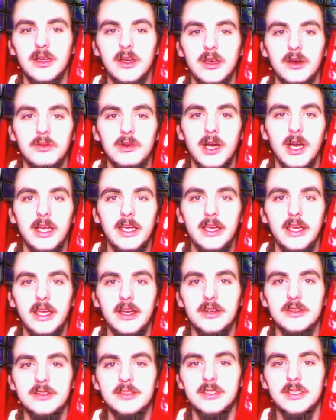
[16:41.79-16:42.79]
Rocky
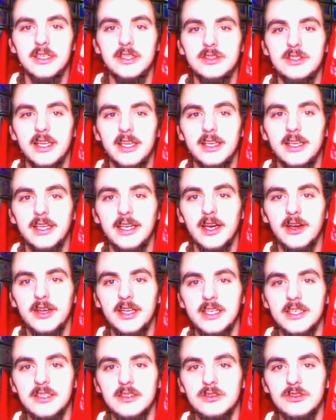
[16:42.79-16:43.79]
Anderson, and checking
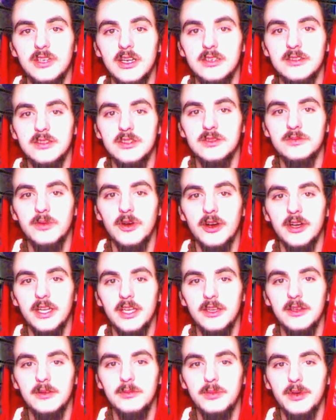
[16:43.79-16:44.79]
out his Justice Party,